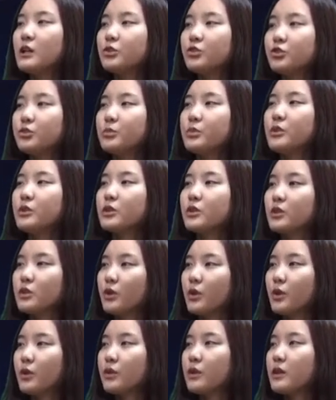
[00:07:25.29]
tumor
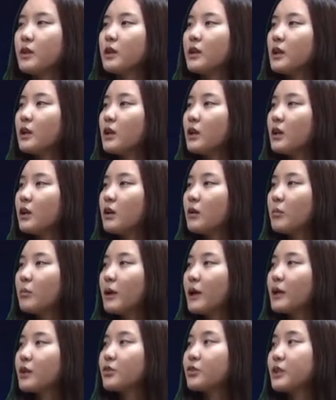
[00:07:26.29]
growth,
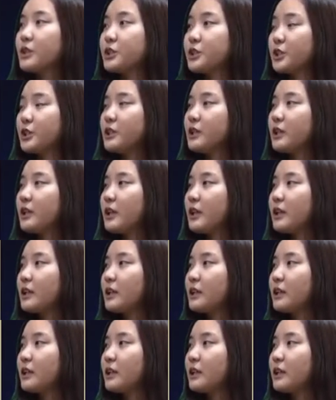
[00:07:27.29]
migration, and